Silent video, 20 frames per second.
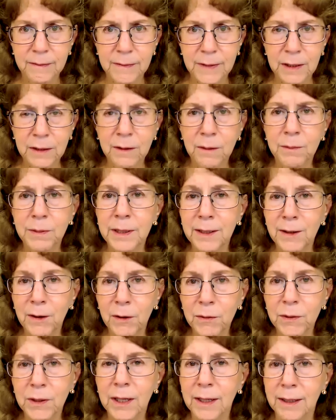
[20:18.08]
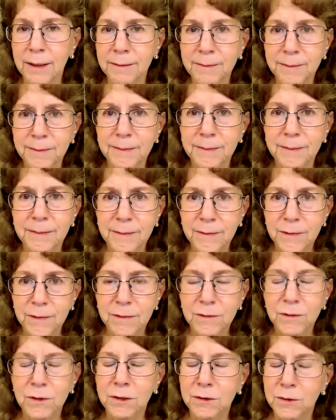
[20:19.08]
It'll be okay.
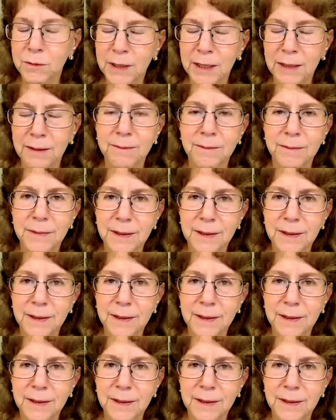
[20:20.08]
Trust me.